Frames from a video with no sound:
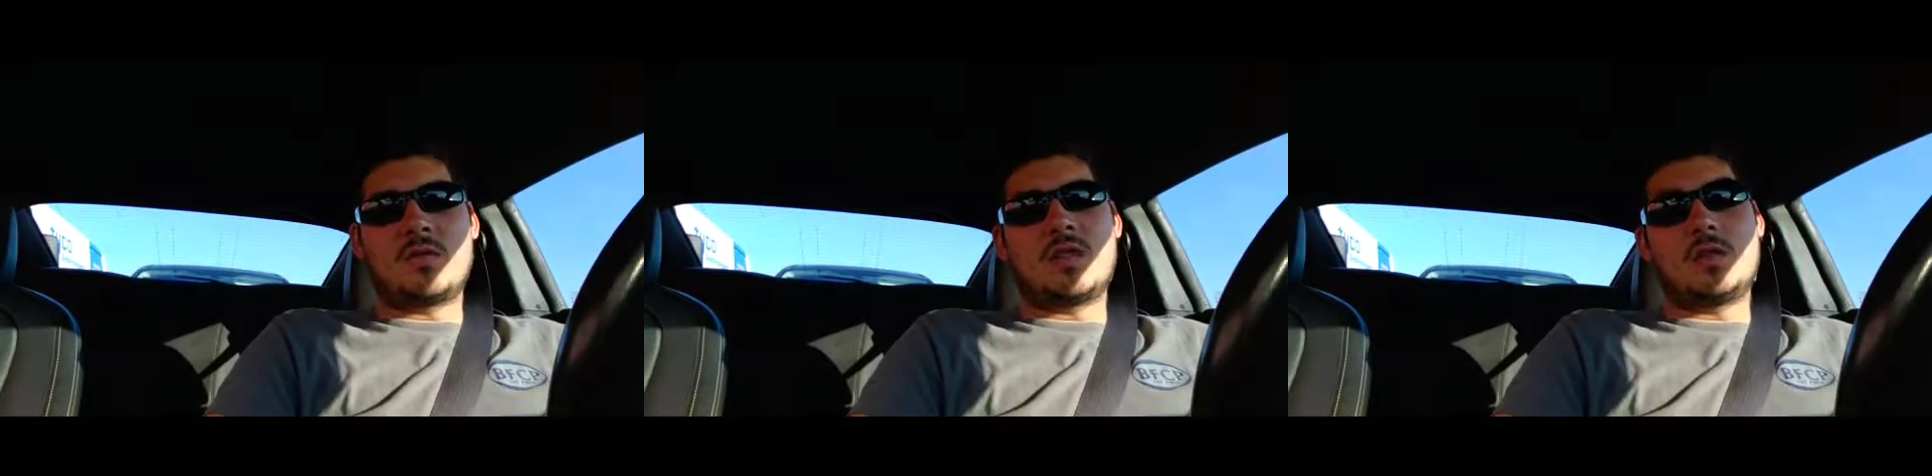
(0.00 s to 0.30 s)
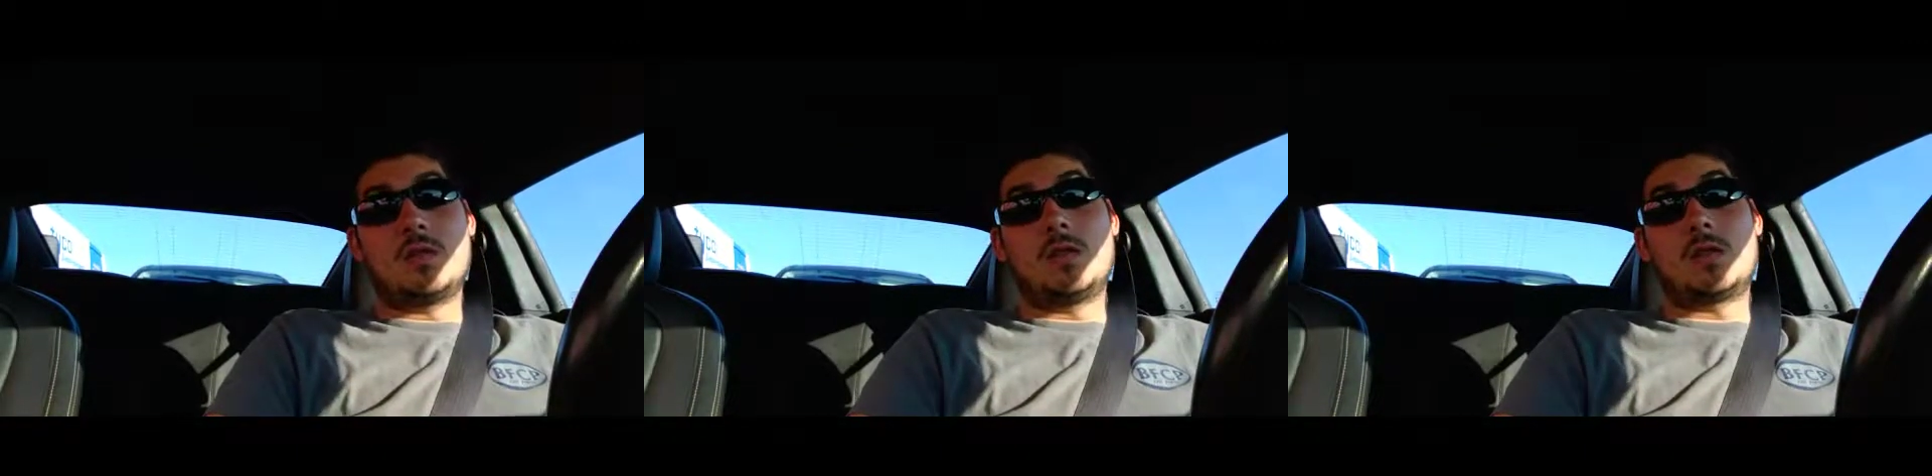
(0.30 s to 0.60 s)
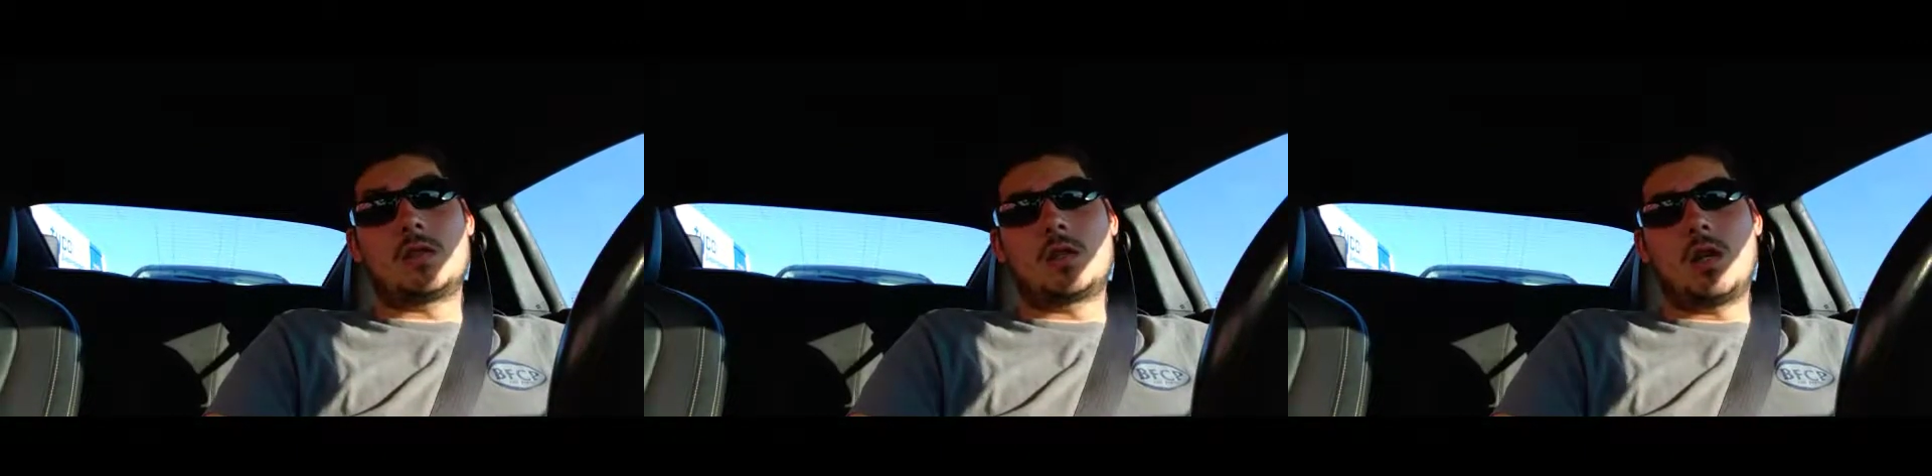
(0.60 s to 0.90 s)
what did I do to
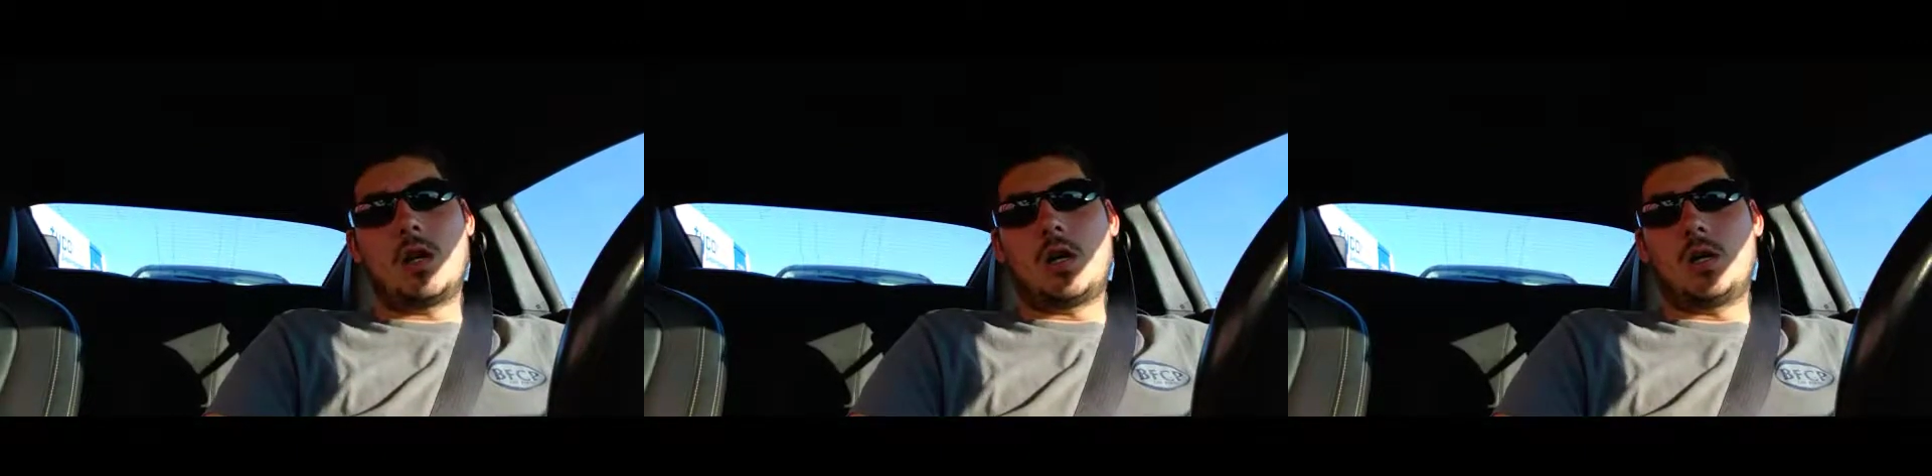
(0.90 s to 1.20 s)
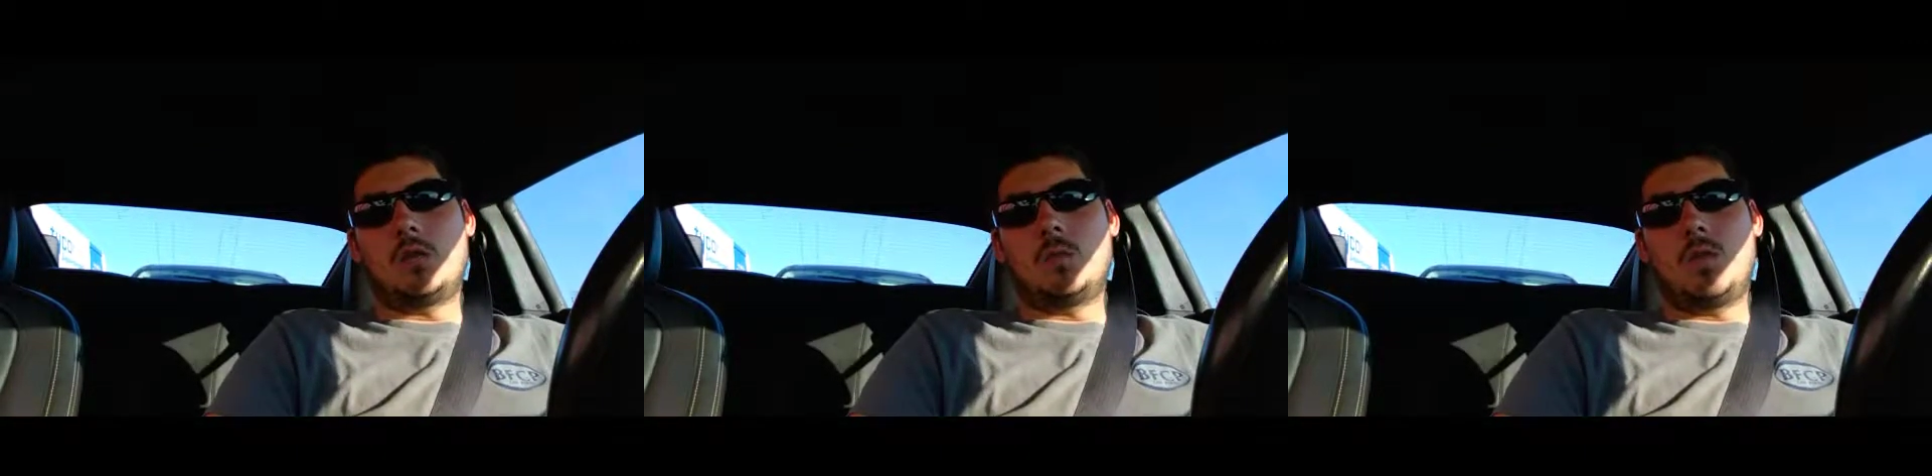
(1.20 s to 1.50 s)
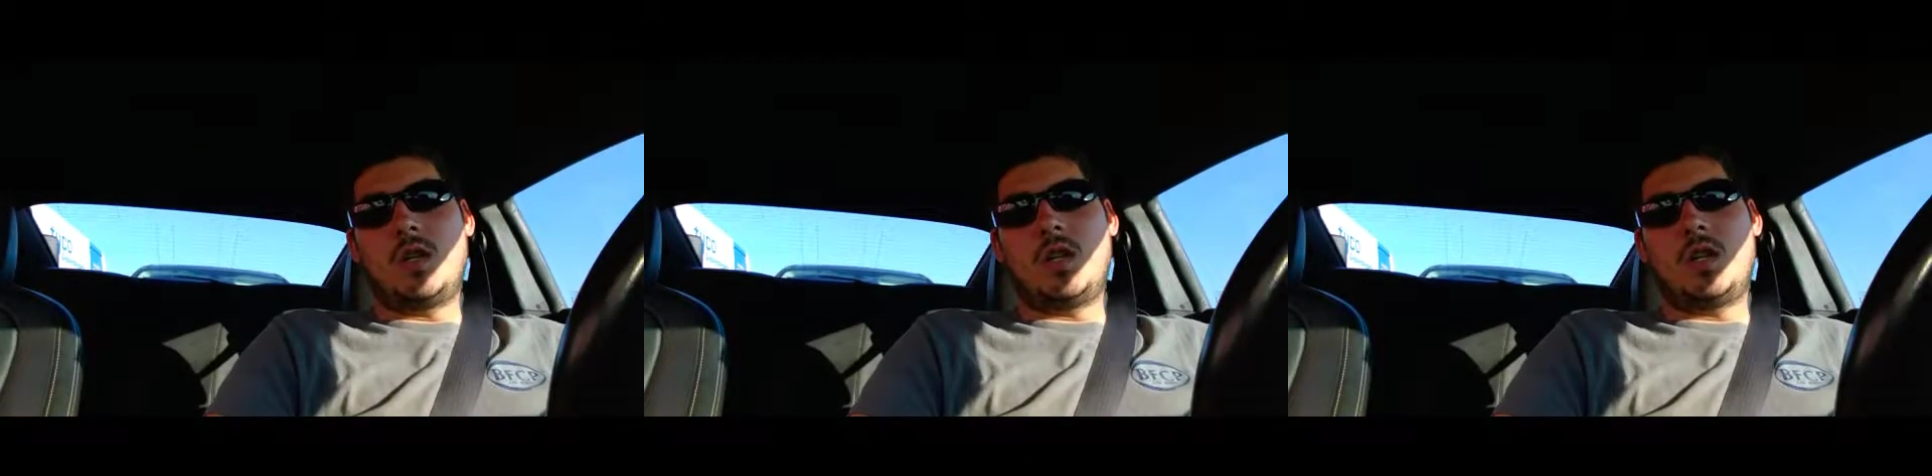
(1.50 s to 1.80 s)
this car?
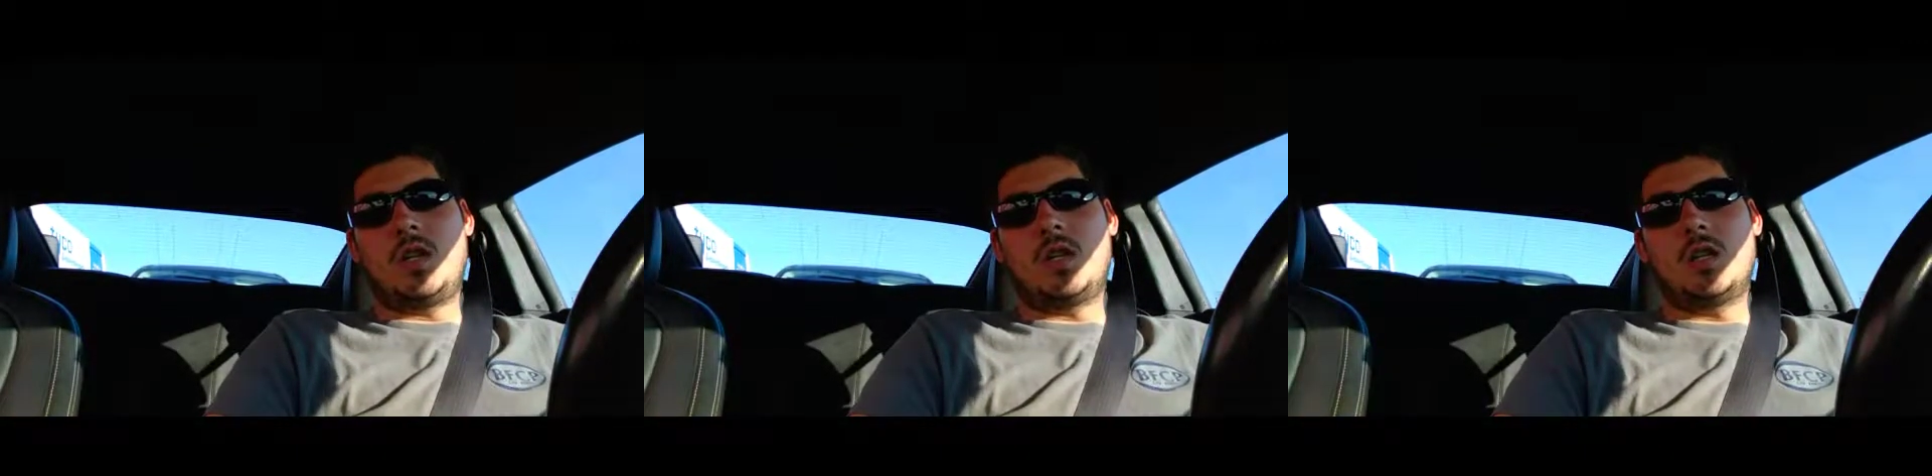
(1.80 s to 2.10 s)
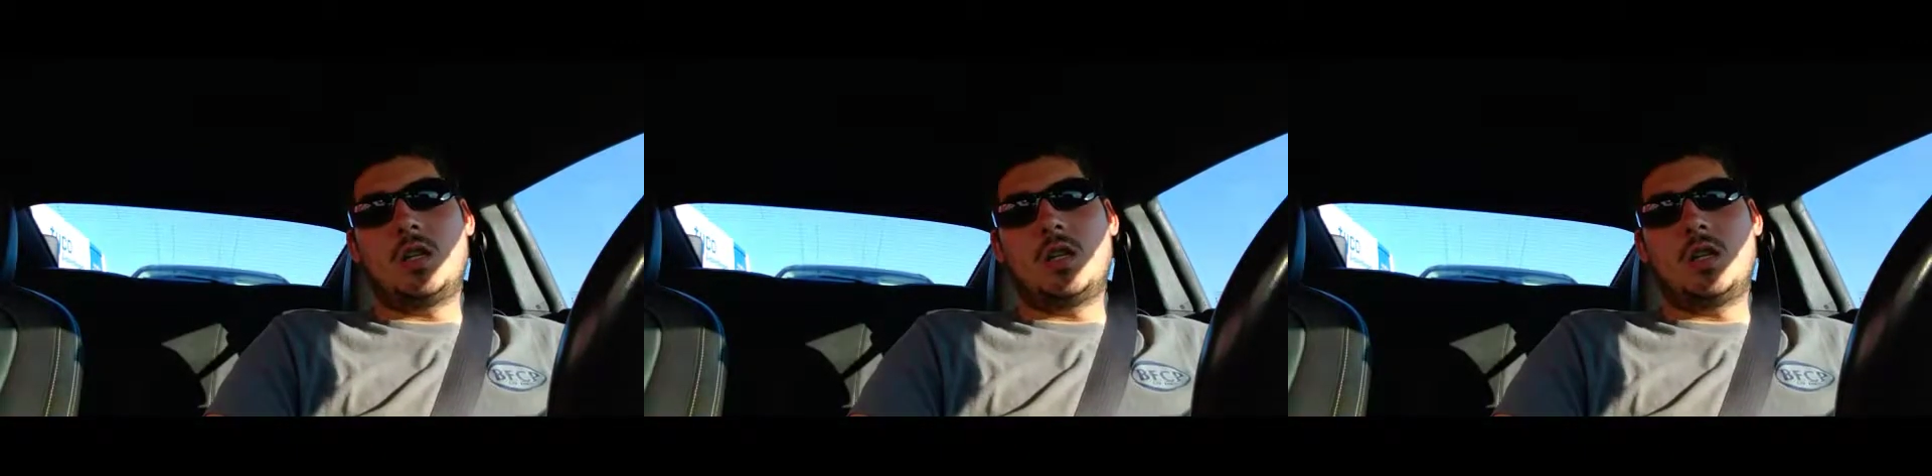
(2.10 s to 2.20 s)
We